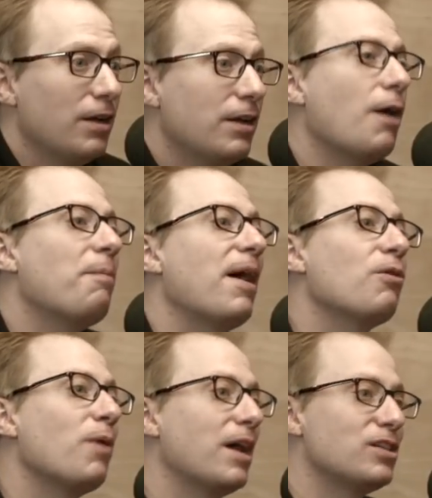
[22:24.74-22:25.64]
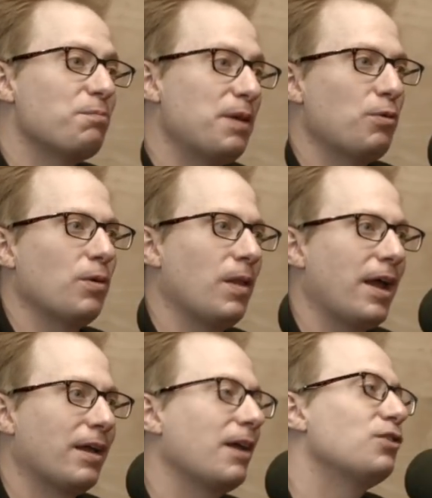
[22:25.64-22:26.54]
Now, by the way, some people were
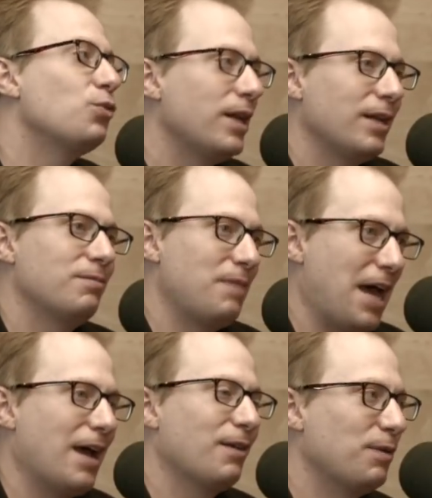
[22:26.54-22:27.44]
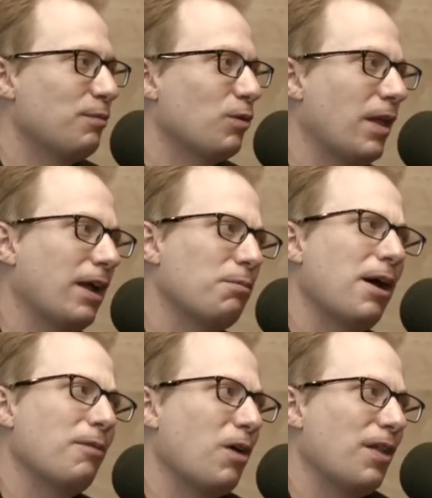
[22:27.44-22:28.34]
like, I tweeted that, and people were like, "Come
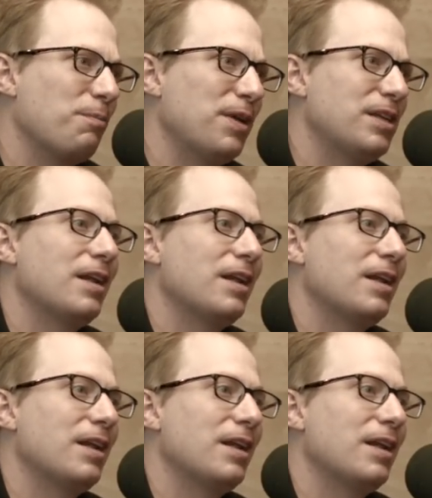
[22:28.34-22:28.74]
on, Ron, the beat."